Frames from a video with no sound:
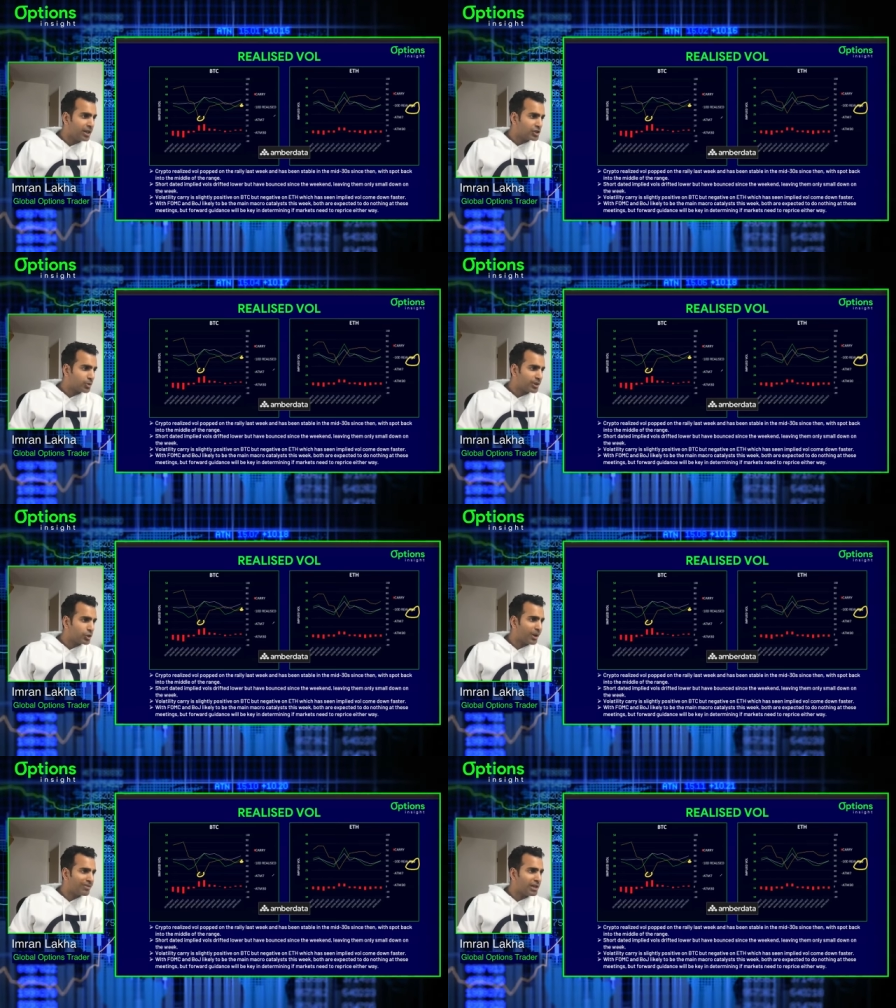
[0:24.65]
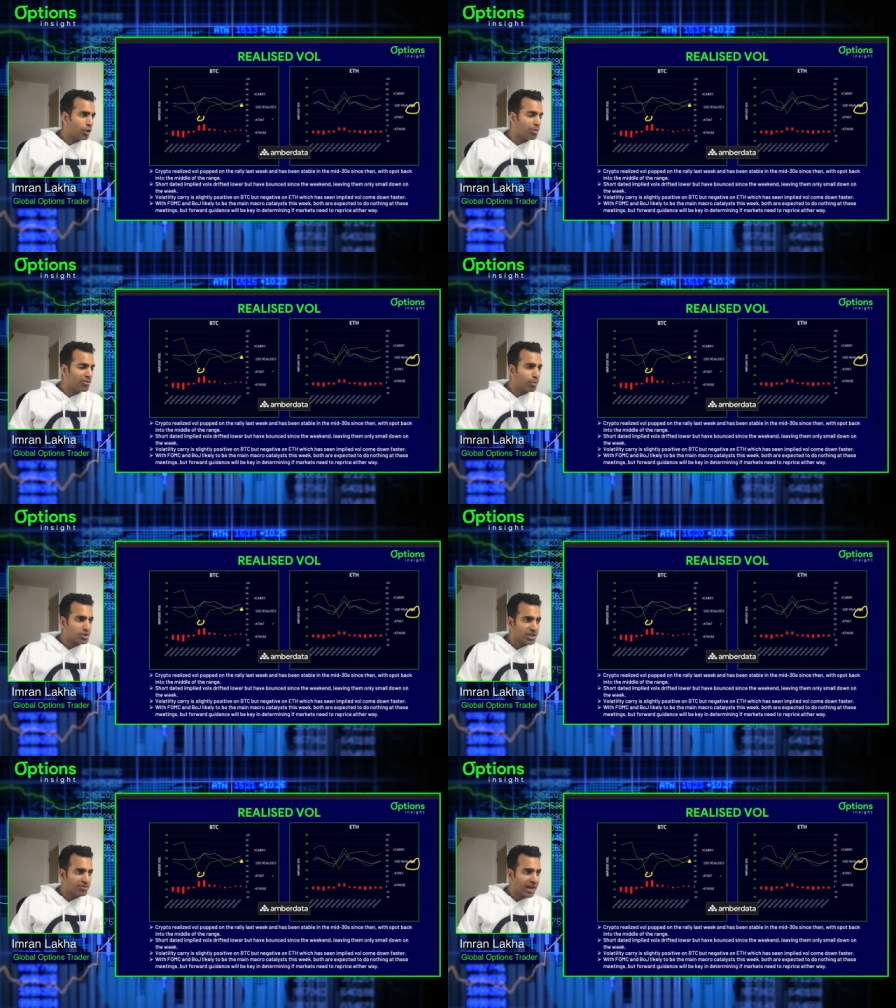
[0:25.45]
So we do have a little bit of
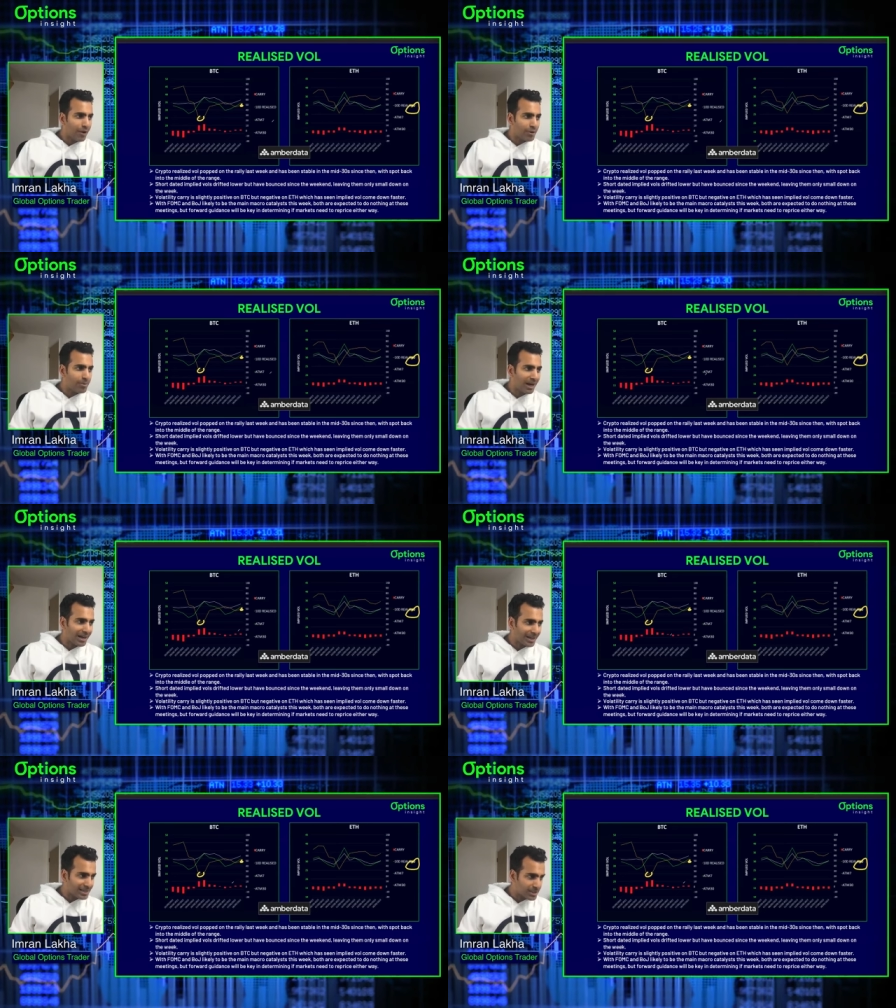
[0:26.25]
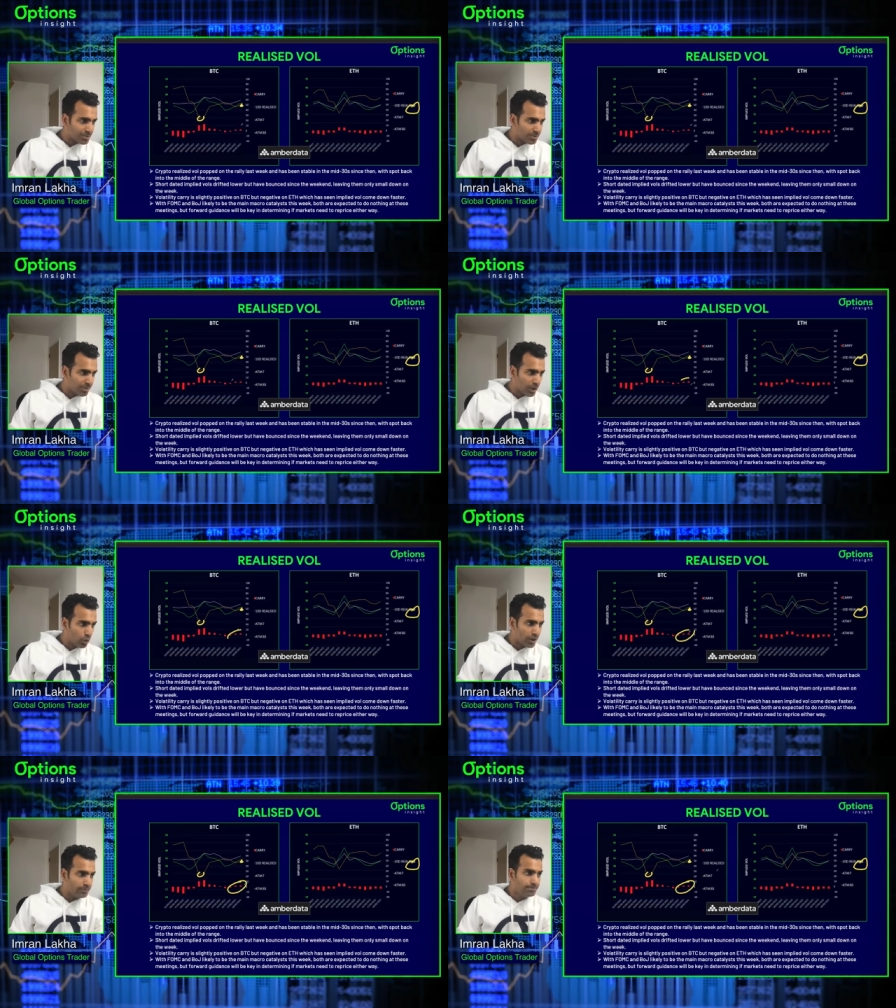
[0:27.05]
positive carry back in terms of
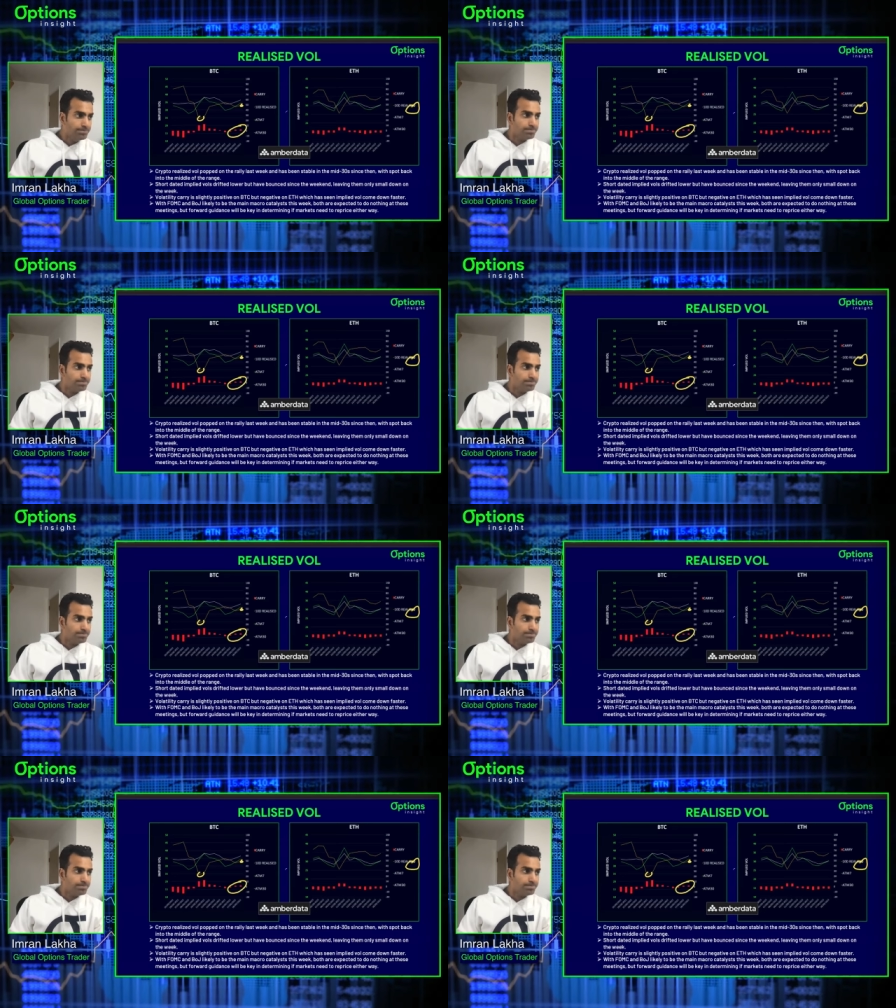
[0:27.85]
Bitcoin,